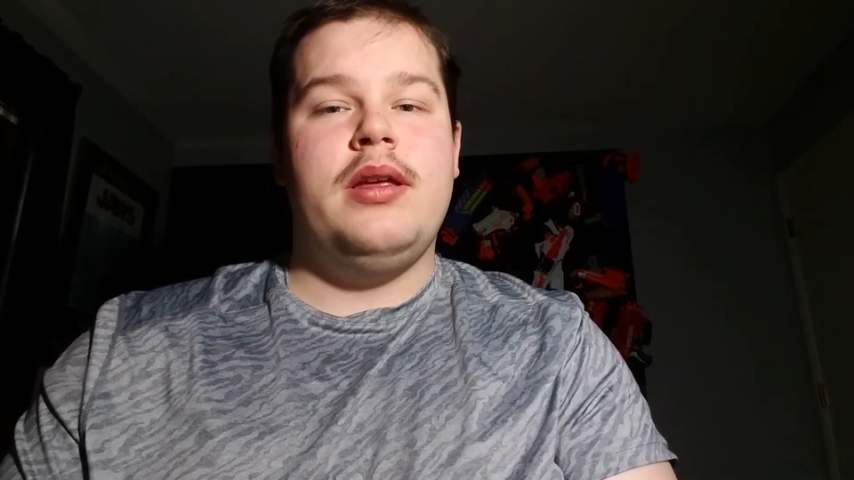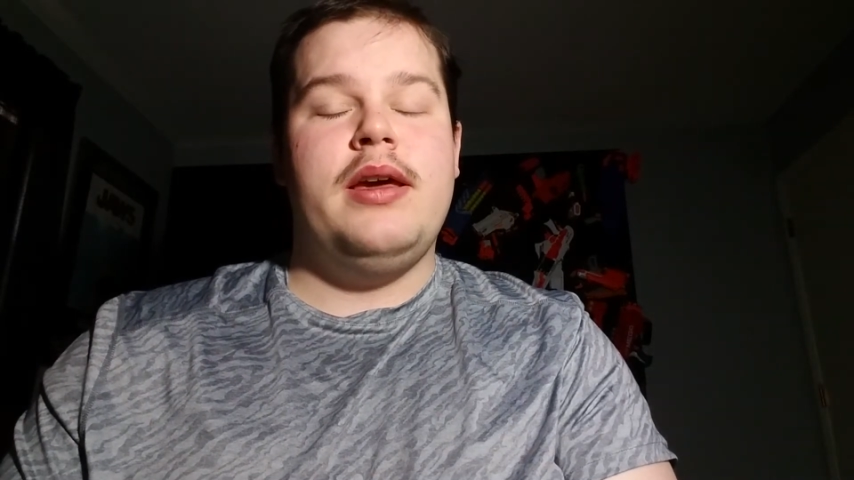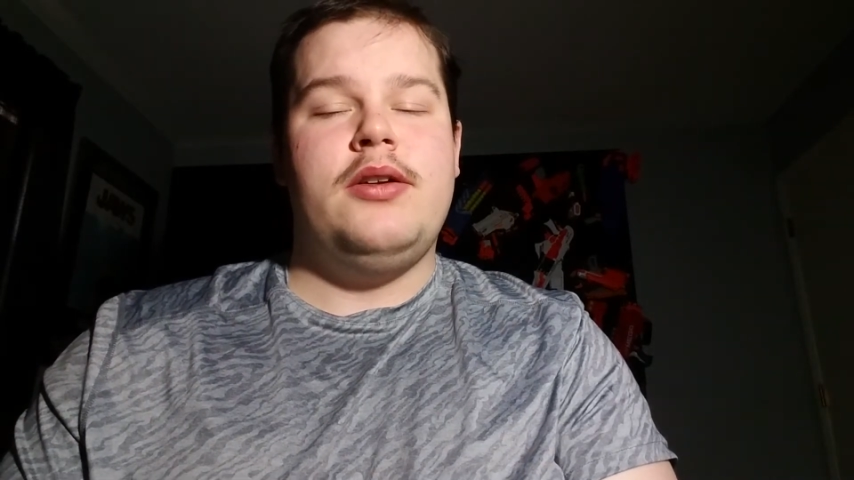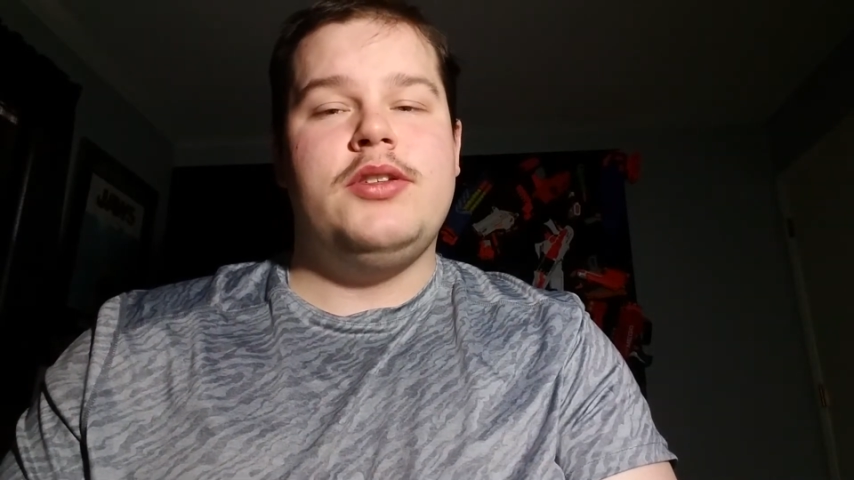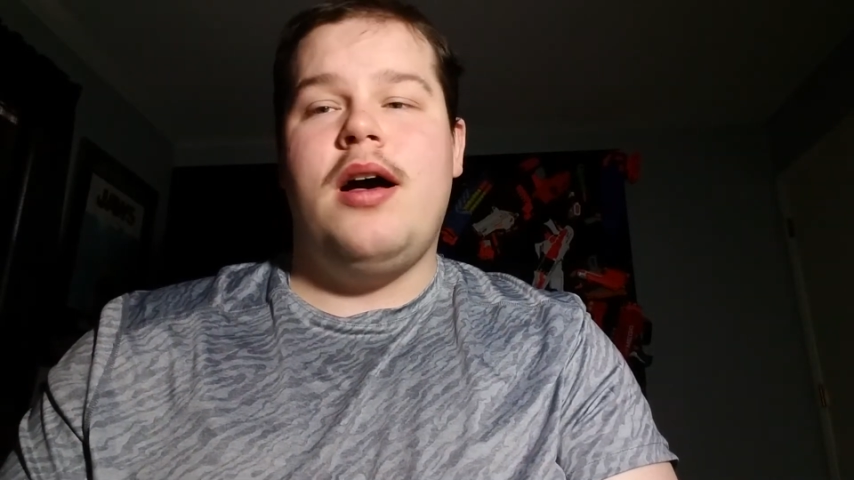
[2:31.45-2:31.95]

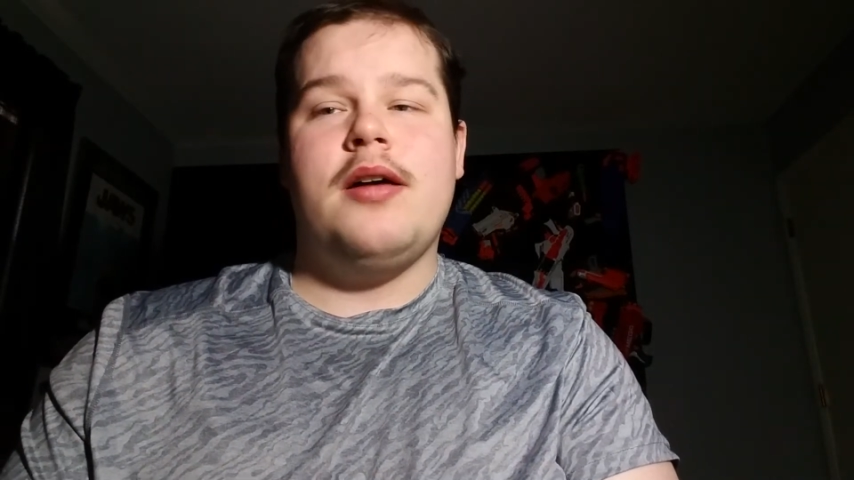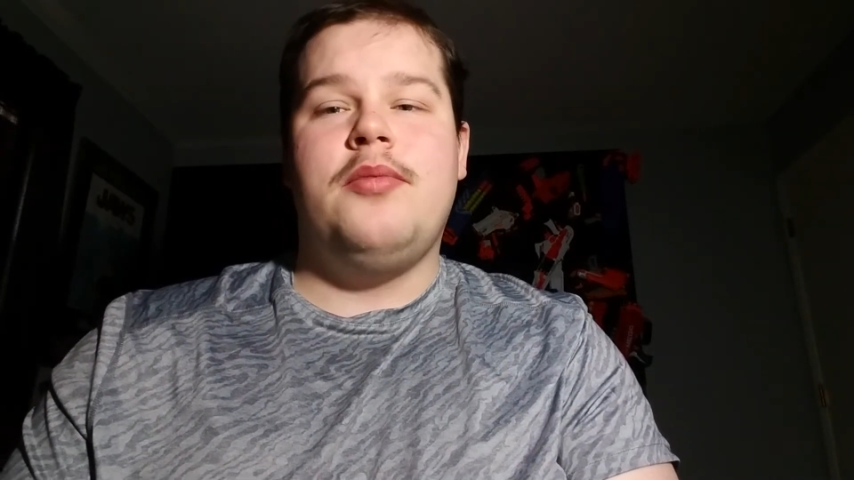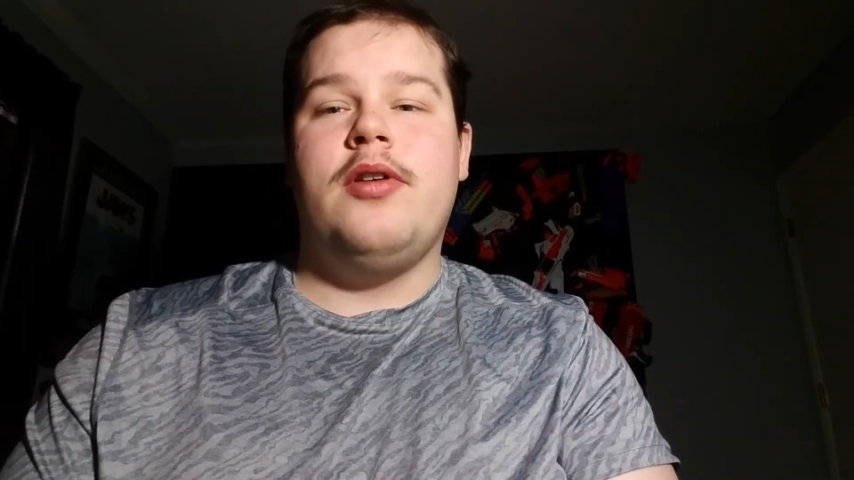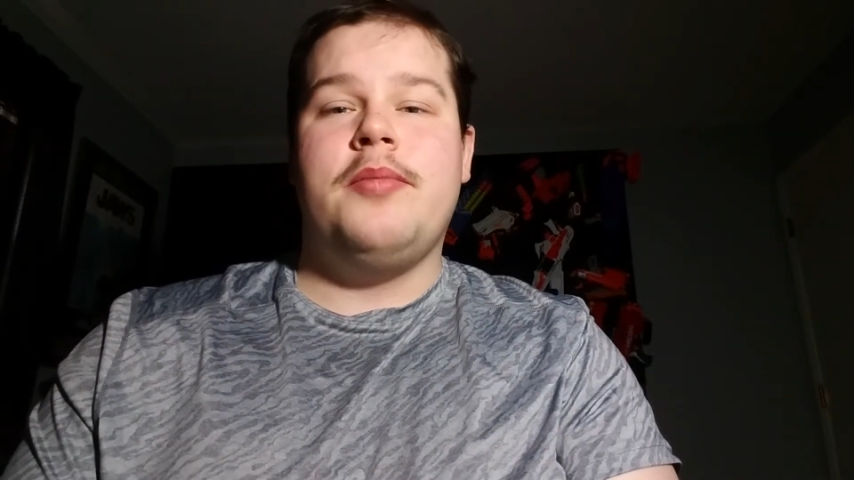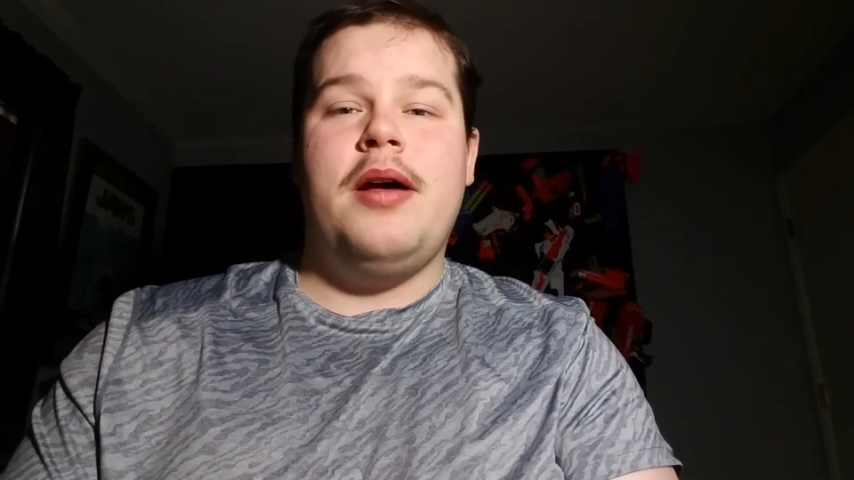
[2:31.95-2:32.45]
It'll talk
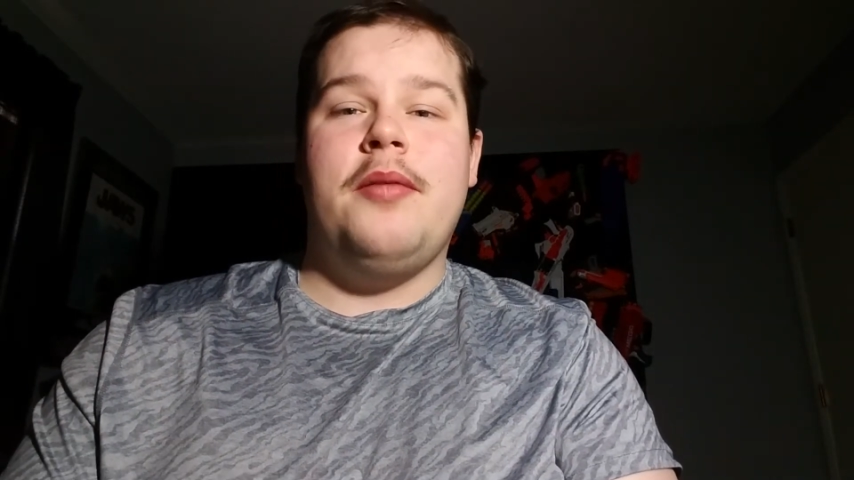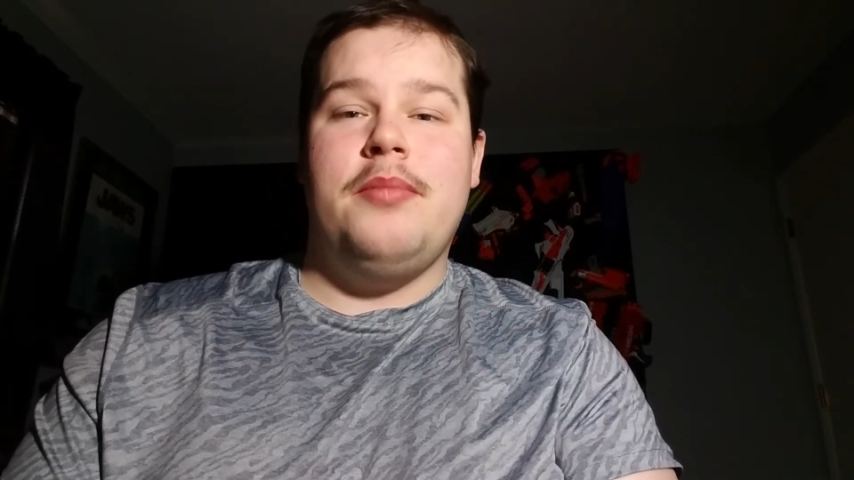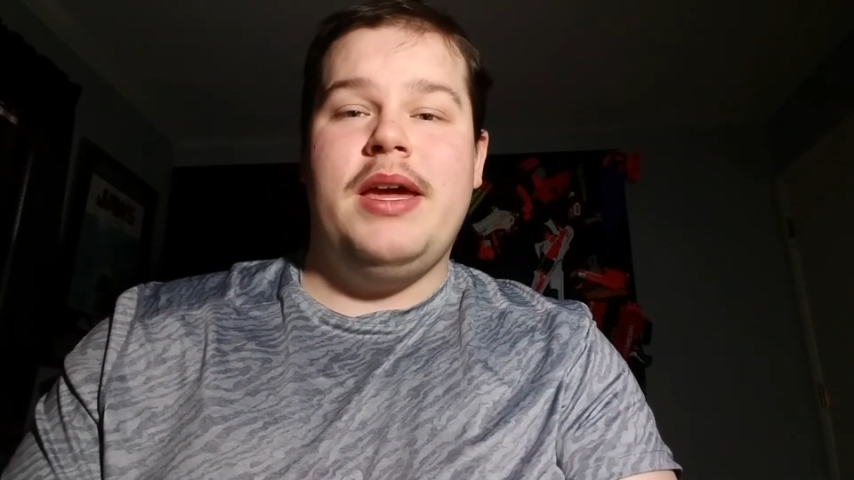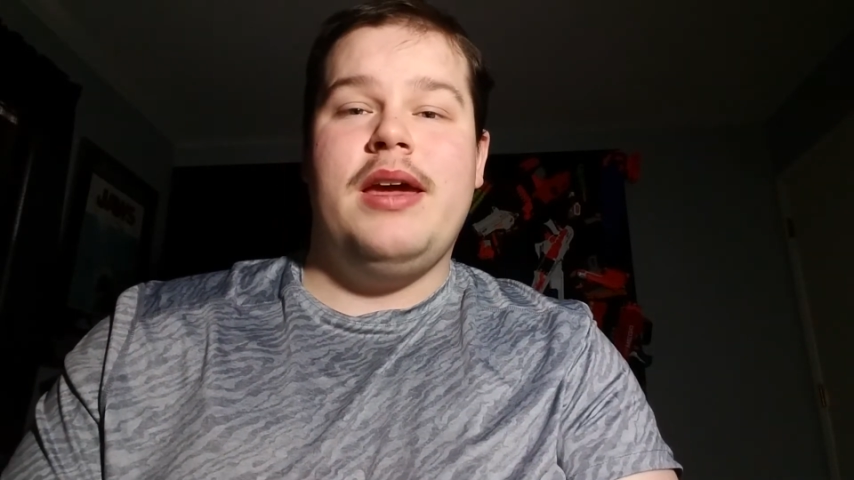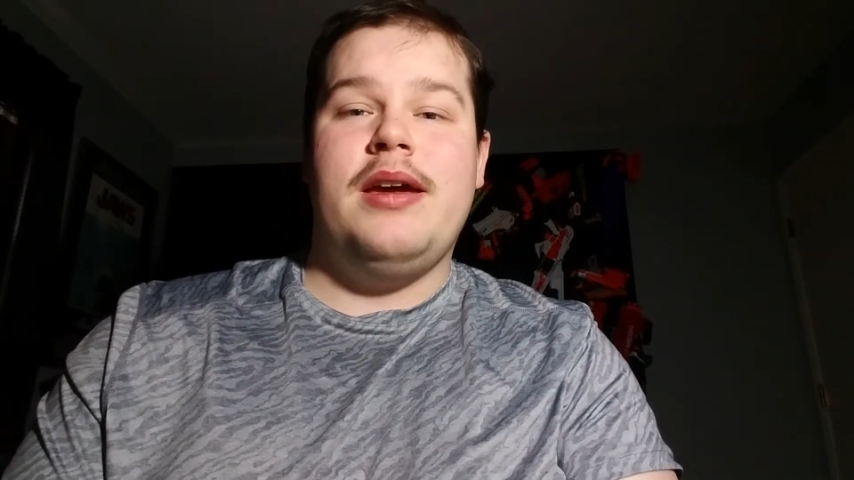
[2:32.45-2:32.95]
more about
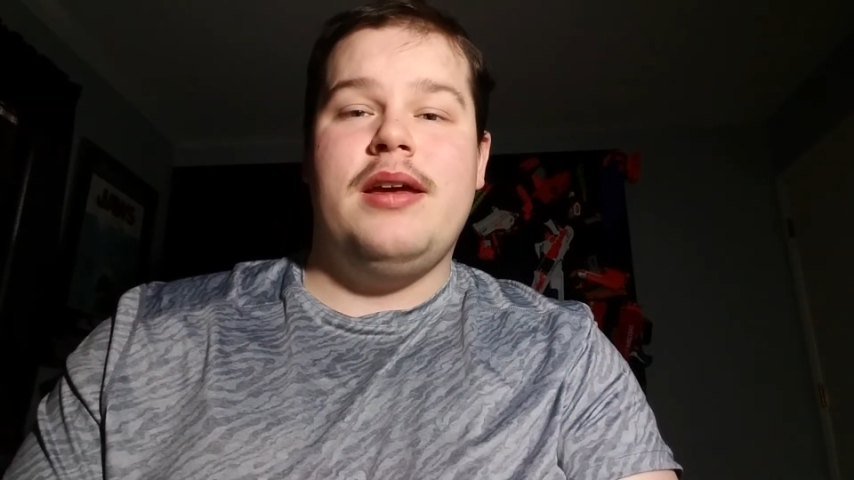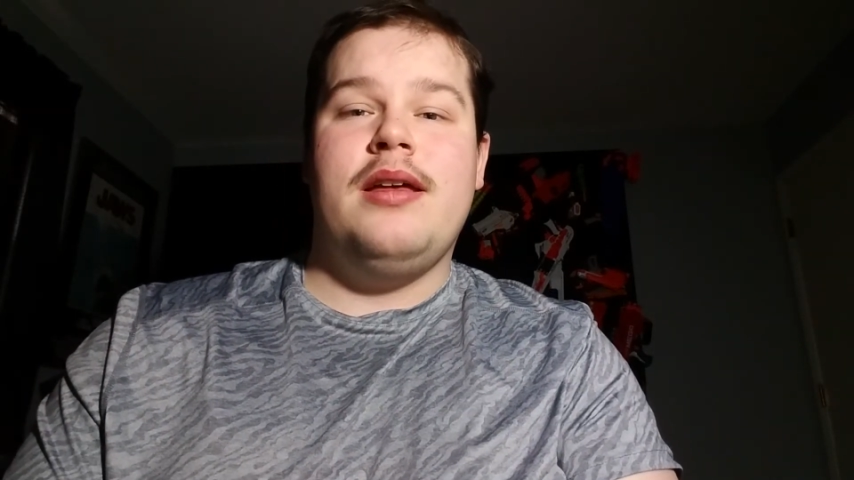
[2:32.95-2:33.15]
me,